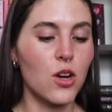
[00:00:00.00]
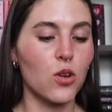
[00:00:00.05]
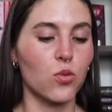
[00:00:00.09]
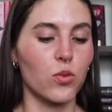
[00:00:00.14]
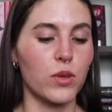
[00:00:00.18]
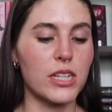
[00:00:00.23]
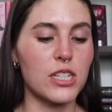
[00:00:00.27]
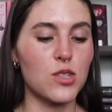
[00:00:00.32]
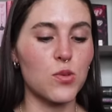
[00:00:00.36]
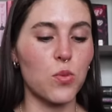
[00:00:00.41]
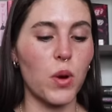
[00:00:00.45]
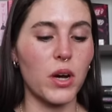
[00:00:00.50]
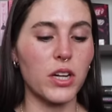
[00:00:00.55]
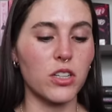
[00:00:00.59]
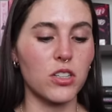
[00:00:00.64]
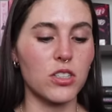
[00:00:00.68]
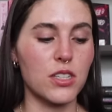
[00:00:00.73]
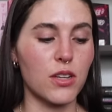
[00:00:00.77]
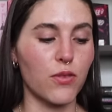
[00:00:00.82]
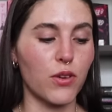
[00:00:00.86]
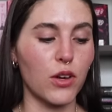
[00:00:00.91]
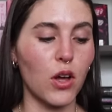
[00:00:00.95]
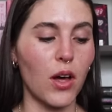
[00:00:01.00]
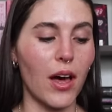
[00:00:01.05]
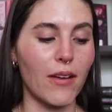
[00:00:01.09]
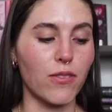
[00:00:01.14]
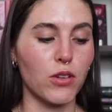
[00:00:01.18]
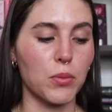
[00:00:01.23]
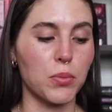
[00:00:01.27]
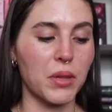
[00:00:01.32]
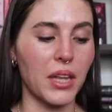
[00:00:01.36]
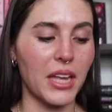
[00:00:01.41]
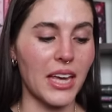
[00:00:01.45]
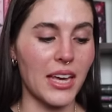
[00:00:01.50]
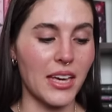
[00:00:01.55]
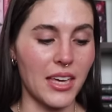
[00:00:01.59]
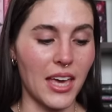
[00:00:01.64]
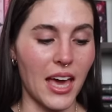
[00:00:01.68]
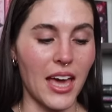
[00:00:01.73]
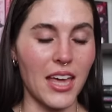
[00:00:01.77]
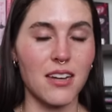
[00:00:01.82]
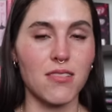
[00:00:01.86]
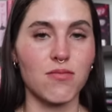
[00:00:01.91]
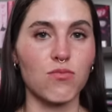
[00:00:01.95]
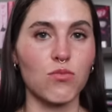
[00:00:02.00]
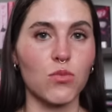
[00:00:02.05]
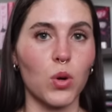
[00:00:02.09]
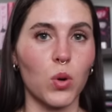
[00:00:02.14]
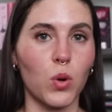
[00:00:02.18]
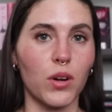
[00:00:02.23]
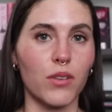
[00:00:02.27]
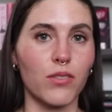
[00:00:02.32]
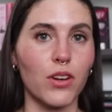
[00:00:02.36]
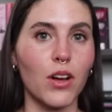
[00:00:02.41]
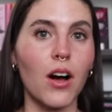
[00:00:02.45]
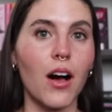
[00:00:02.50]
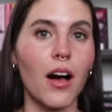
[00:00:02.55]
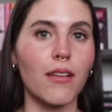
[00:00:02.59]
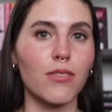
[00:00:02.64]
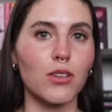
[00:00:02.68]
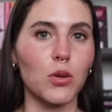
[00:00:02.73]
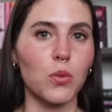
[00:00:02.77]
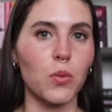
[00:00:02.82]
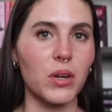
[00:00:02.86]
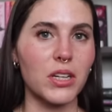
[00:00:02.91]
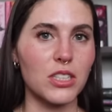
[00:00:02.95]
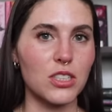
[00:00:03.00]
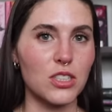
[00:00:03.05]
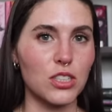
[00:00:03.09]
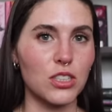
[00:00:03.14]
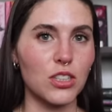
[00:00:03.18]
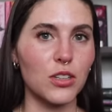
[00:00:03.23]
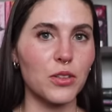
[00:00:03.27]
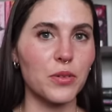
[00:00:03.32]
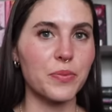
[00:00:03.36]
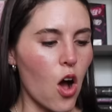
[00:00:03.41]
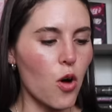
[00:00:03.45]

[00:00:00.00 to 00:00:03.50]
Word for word: Reese wonders if he'll ever play again or if he'll ever want to.